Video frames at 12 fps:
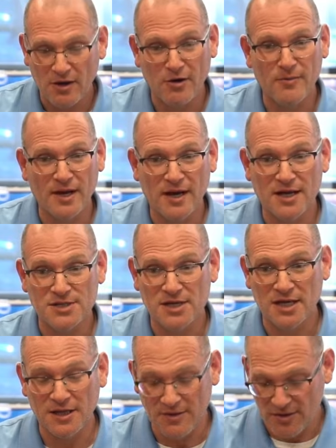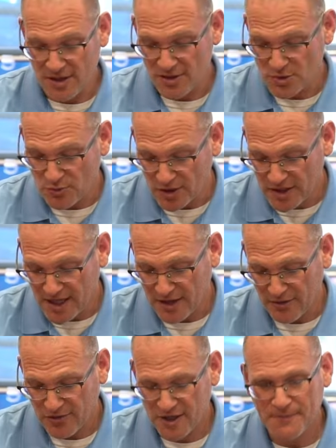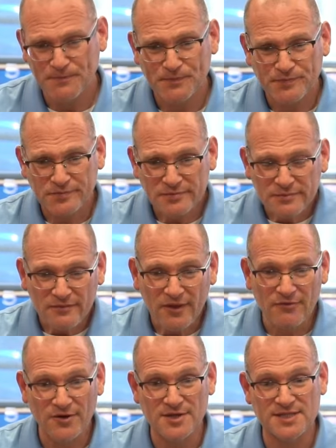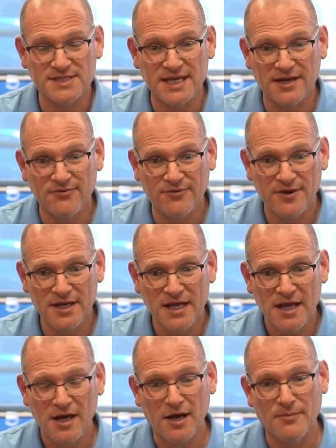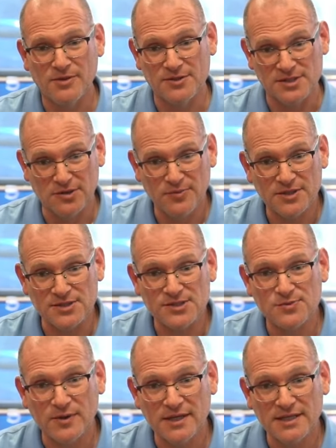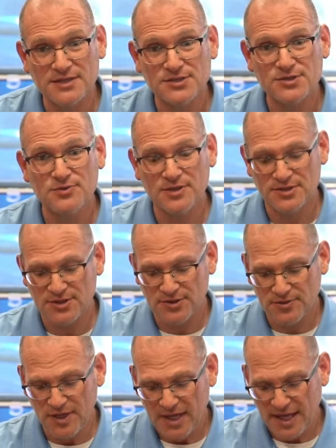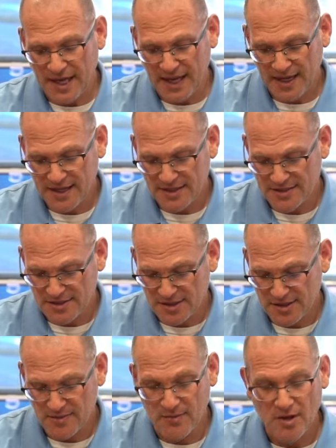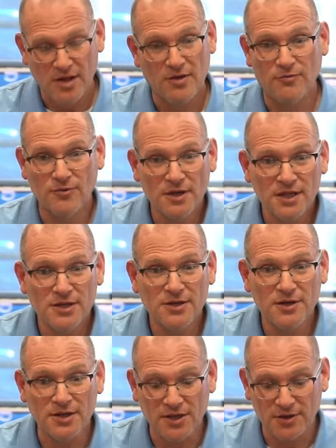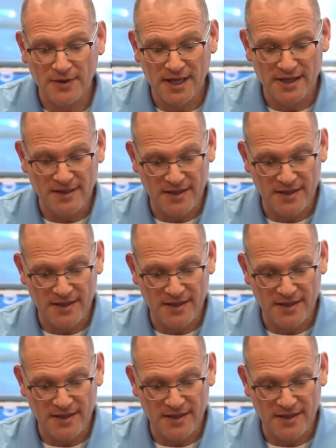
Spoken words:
Oh my gosh, it's really healthy, very savory, but there's a little bit of sweetness to it too, and really good. You know, again,